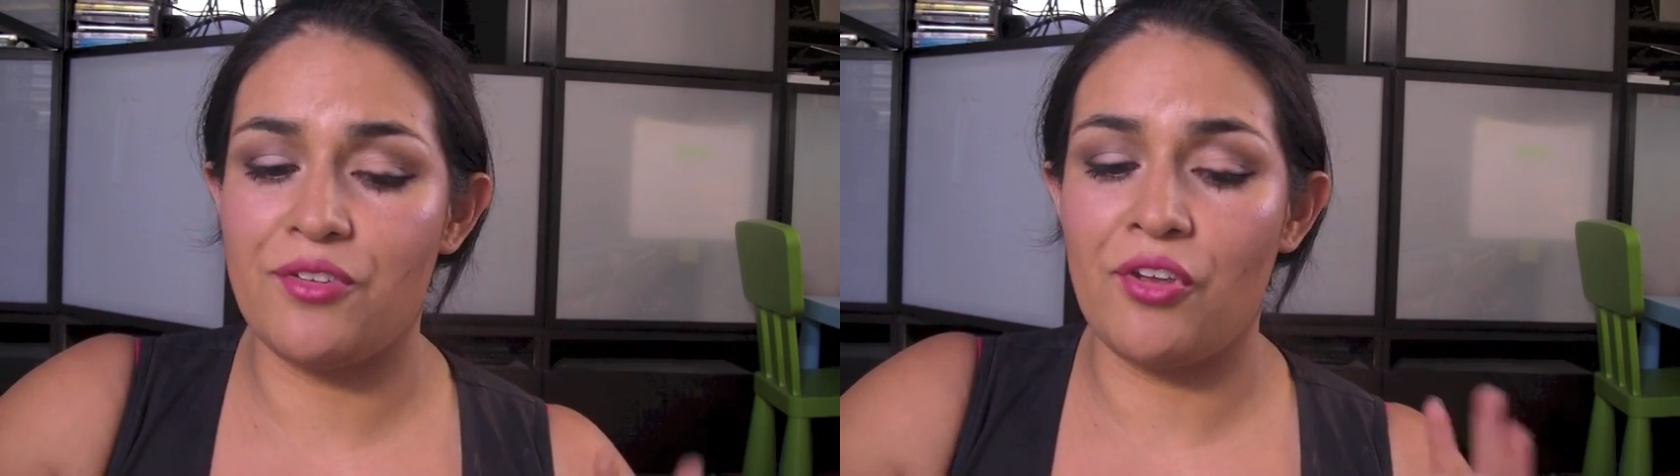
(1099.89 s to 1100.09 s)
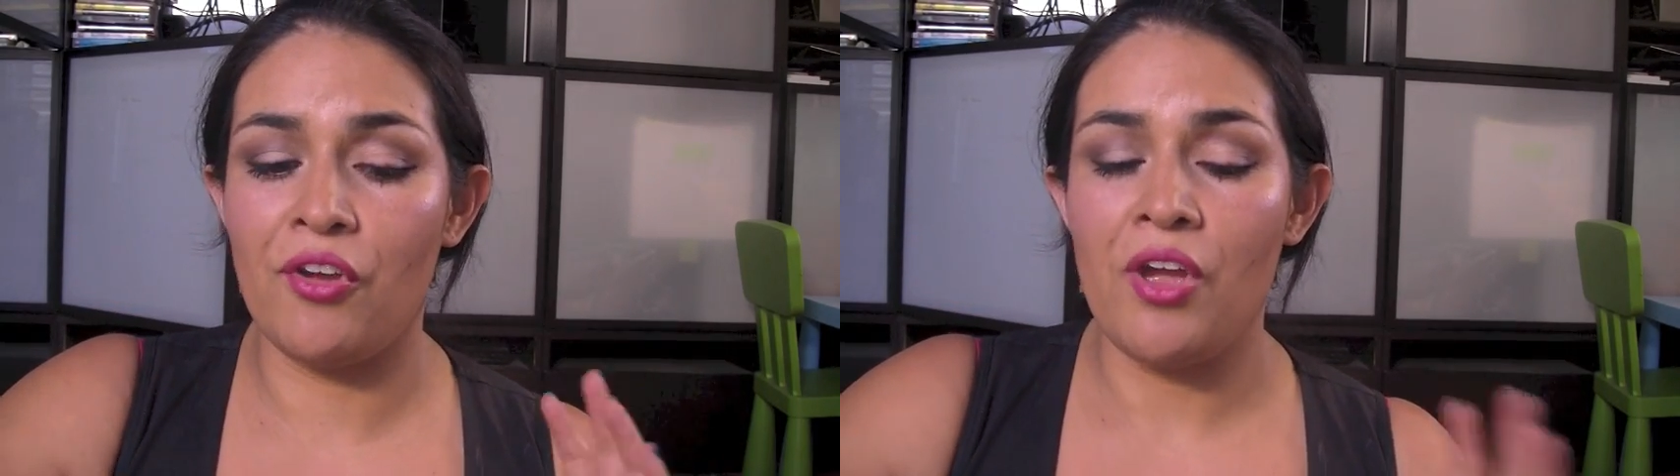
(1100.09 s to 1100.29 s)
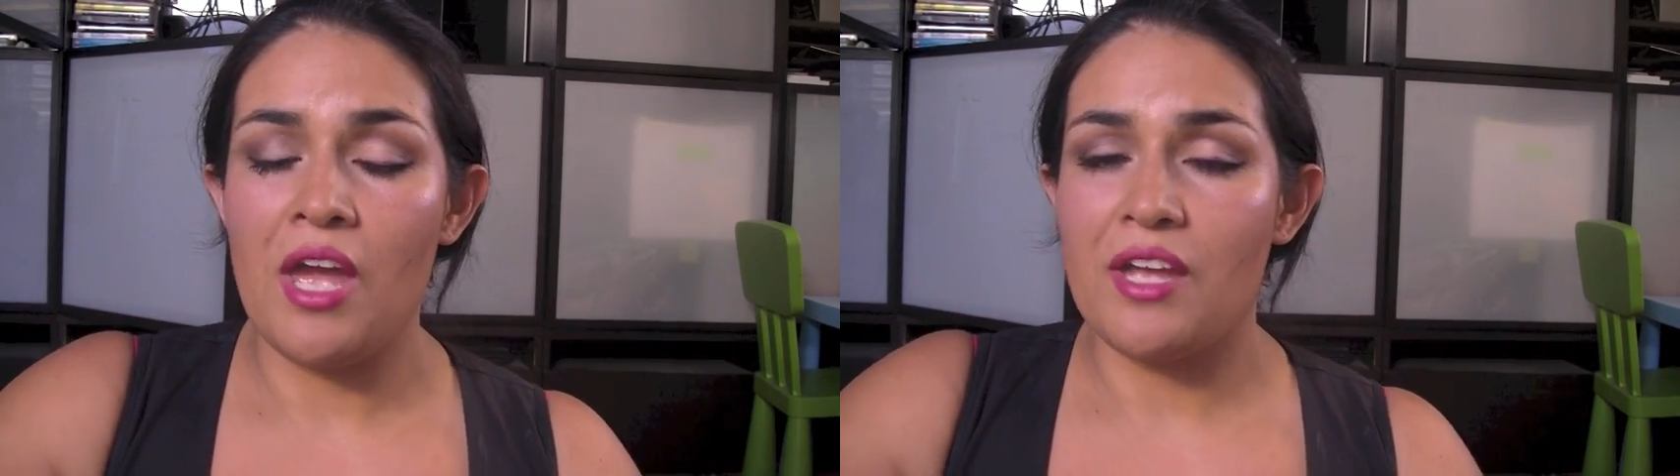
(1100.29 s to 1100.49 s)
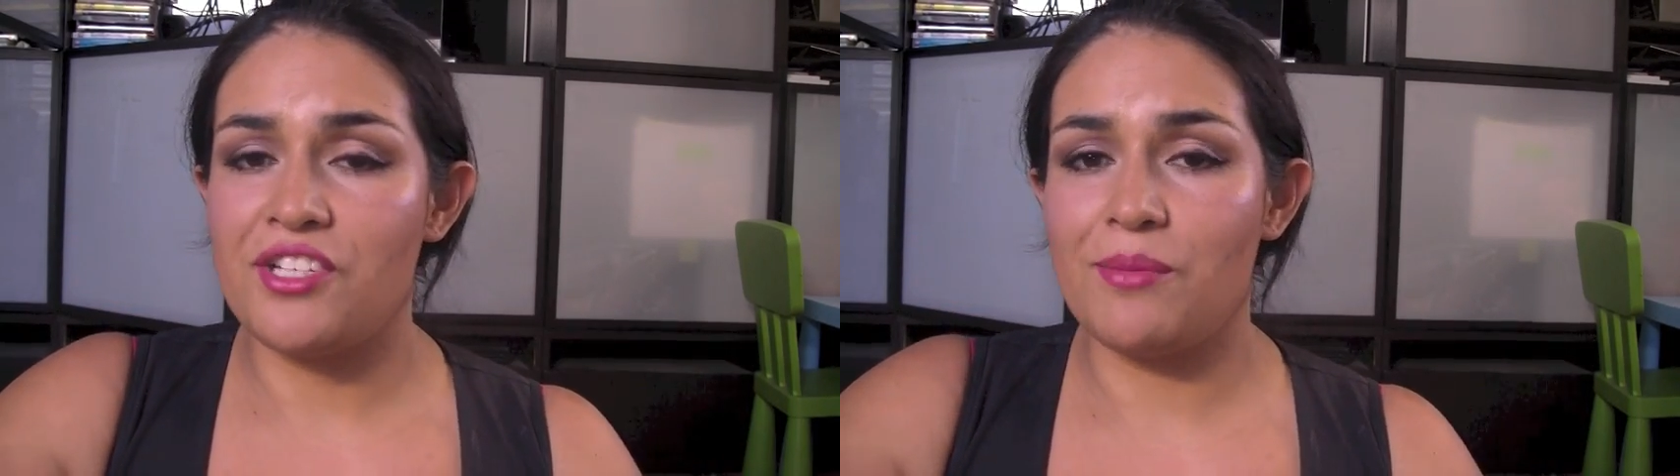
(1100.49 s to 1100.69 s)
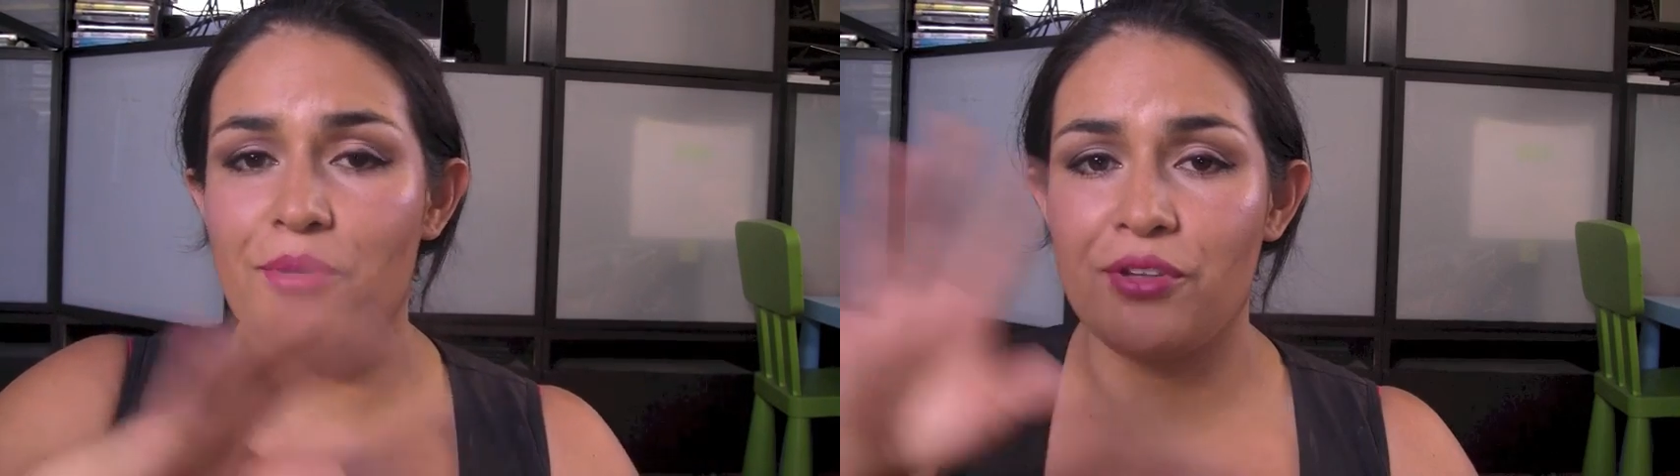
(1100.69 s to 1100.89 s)
So
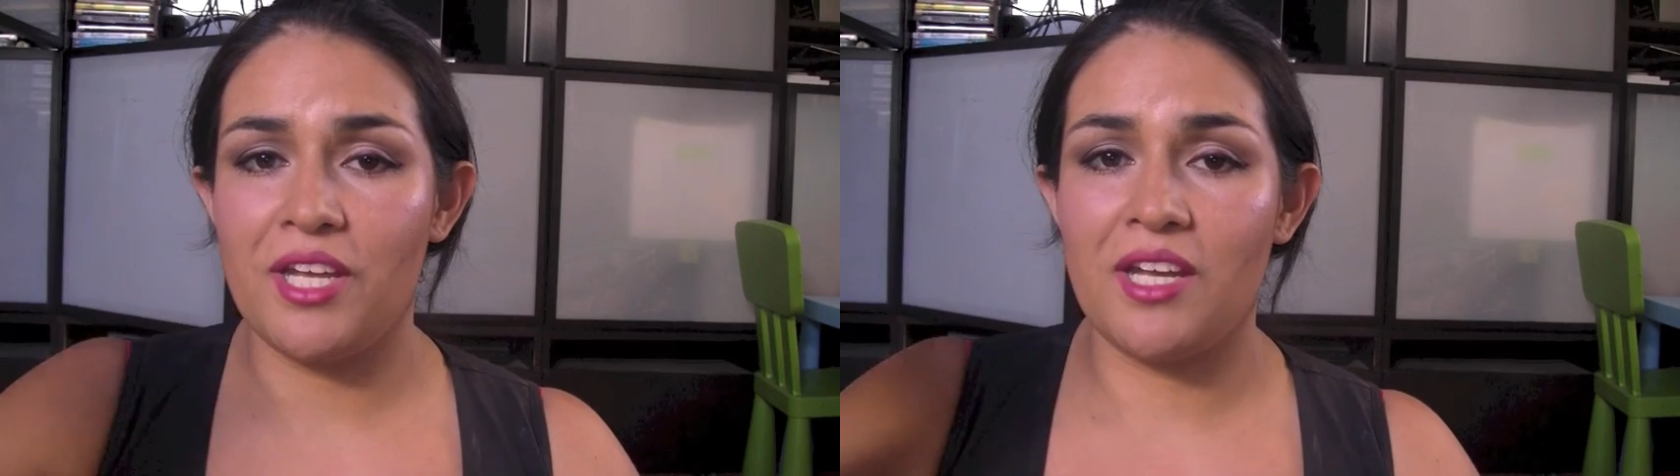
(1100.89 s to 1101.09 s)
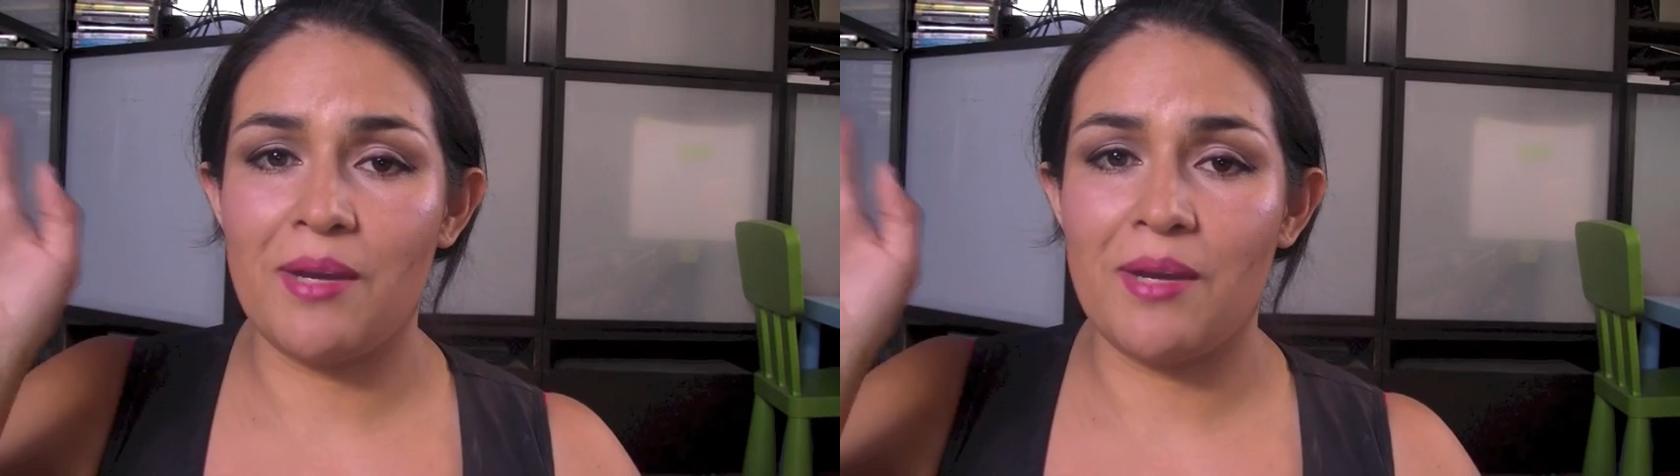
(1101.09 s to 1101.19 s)
jump on there,